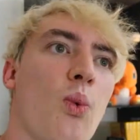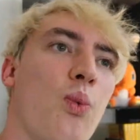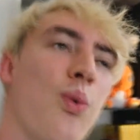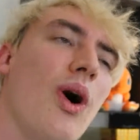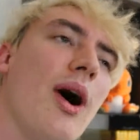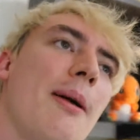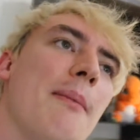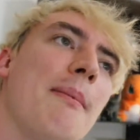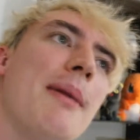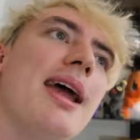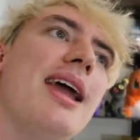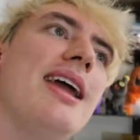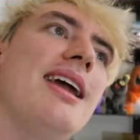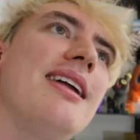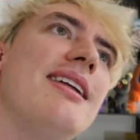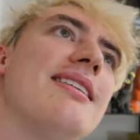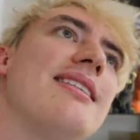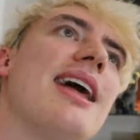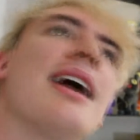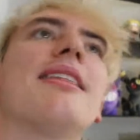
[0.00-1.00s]
What
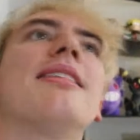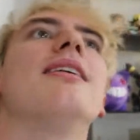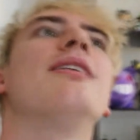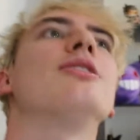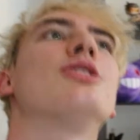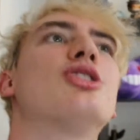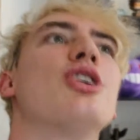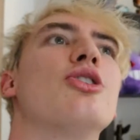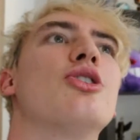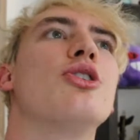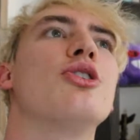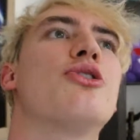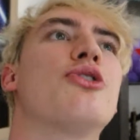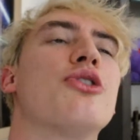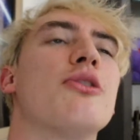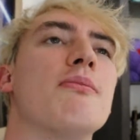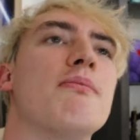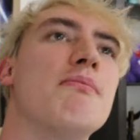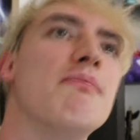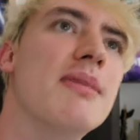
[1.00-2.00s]
made Death Note so good
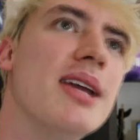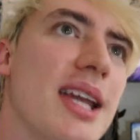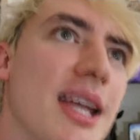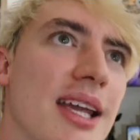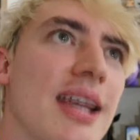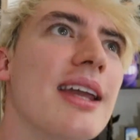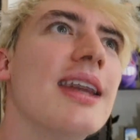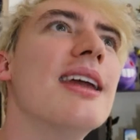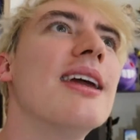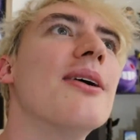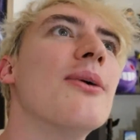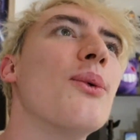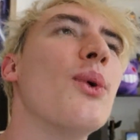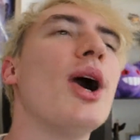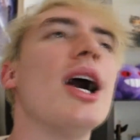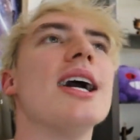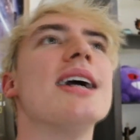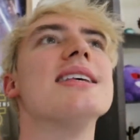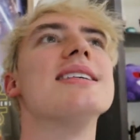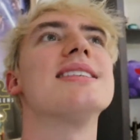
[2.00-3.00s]
for me
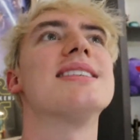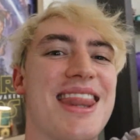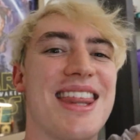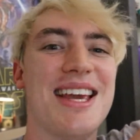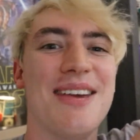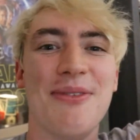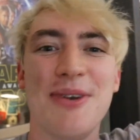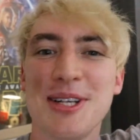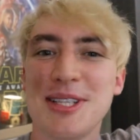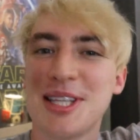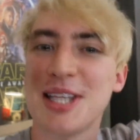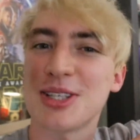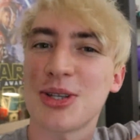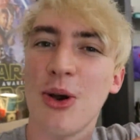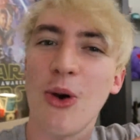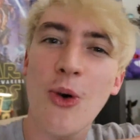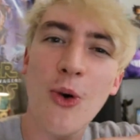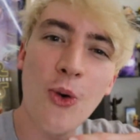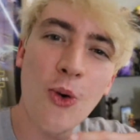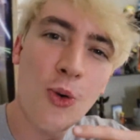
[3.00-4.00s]
was there was this
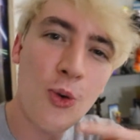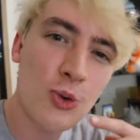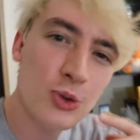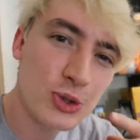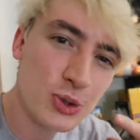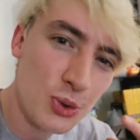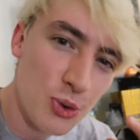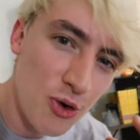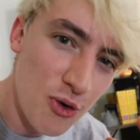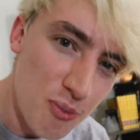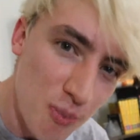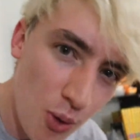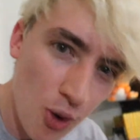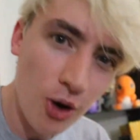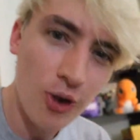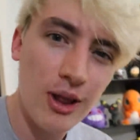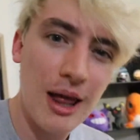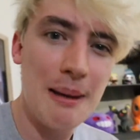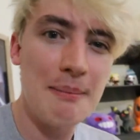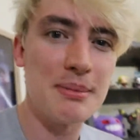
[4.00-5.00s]
whole sort of
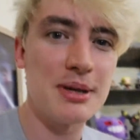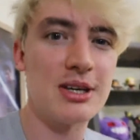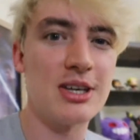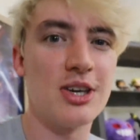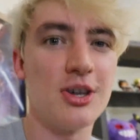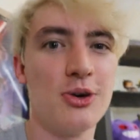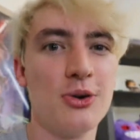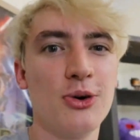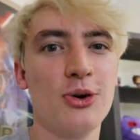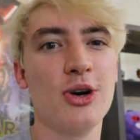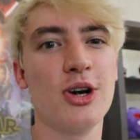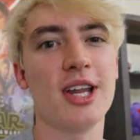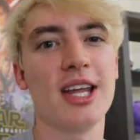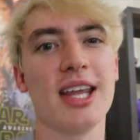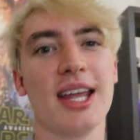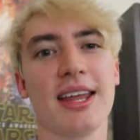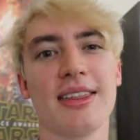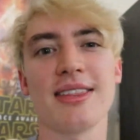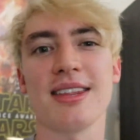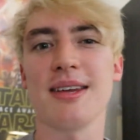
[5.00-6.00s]
moral
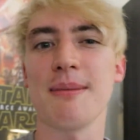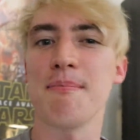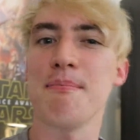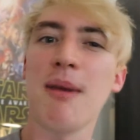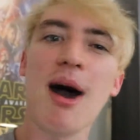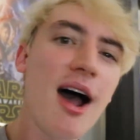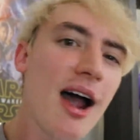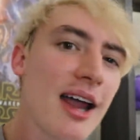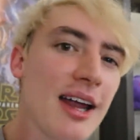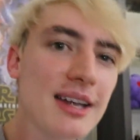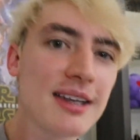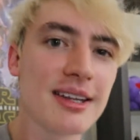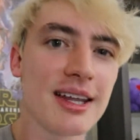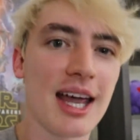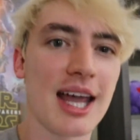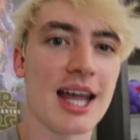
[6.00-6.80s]
ambiguity and the mind